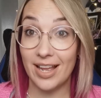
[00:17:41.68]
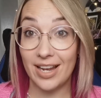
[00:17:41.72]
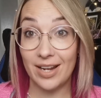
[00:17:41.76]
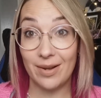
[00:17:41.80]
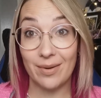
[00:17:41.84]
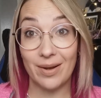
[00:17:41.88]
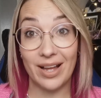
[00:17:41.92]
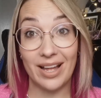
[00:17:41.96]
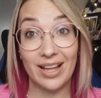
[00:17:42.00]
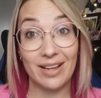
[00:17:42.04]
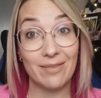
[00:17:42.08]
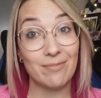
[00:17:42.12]

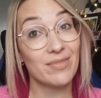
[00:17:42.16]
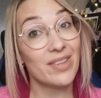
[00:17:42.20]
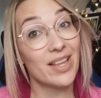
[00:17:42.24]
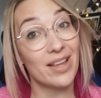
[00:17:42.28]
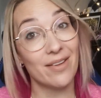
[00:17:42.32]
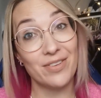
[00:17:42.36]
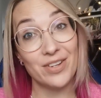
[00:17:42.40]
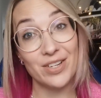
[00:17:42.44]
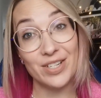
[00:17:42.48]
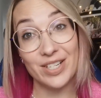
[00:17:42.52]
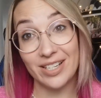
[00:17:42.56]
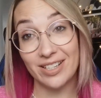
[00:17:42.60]
anyway,
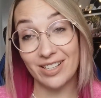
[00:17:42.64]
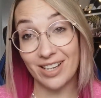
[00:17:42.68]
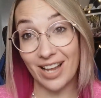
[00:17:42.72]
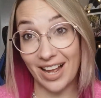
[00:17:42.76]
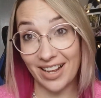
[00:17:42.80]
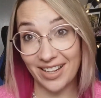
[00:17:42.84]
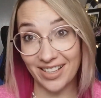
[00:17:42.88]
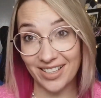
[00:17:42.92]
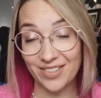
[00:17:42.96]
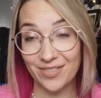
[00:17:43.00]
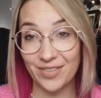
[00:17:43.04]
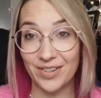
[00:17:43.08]
if you did
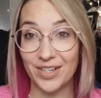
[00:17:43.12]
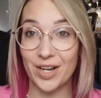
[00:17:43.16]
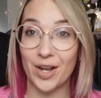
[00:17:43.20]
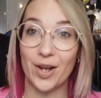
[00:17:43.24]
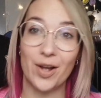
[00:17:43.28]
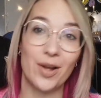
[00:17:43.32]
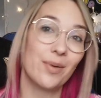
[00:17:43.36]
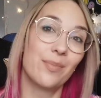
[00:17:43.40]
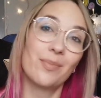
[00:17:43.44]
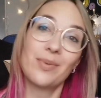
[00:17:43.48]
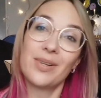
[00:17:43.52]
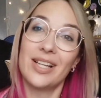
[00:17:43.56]
like this
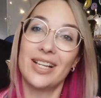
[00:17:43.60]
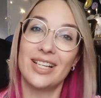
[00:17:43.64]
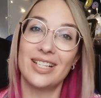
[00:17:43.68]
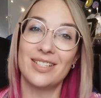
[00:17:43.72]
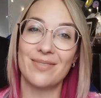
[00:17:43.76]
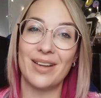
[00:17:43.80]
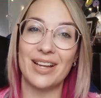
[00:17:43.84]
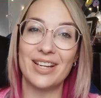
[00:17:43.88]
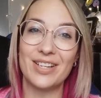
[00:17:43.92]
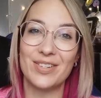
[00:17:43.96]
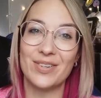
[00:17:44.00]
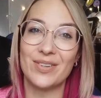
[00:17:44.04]
video,
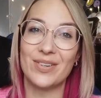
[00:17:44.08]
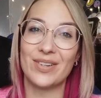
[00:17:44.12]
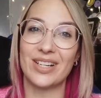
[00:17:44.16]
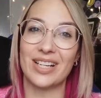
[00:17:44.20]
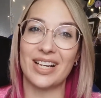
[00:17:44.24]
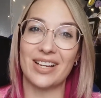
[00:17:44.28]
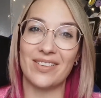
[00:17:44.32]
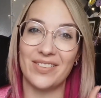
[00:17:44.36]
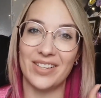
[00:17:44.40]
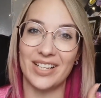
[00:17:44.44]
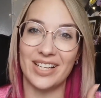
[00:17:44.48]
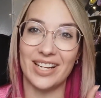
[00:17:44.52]
please make sure to
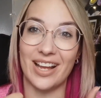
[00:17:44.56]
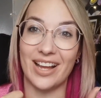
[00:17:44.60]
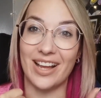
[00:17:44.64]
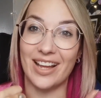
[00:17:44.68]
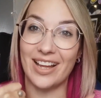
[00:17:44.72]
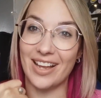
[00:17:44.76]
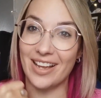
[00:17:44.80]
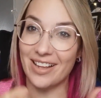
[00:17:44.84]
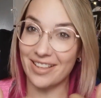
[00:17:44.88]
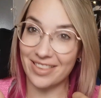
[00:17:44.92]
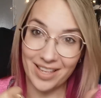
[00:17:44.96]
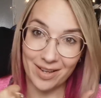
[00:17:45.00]
give it
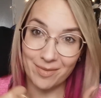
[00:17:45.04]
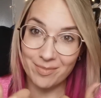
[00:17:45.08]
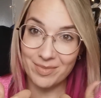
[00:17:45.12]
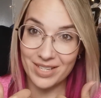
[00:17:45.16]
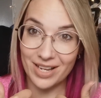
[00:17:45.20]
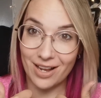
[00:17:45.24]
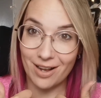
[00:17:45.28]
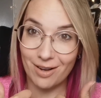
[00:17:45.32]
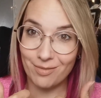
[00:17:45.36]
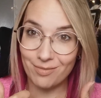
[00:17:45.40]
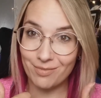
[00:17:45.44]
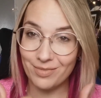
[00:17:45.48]
a
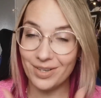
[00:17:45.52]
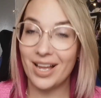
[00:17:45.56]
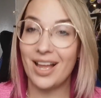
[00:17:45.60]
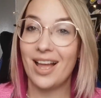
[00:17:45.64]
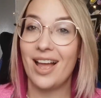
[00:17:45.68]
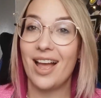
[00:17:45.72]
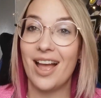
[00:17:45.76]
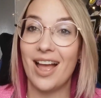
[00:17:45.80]
thumbs up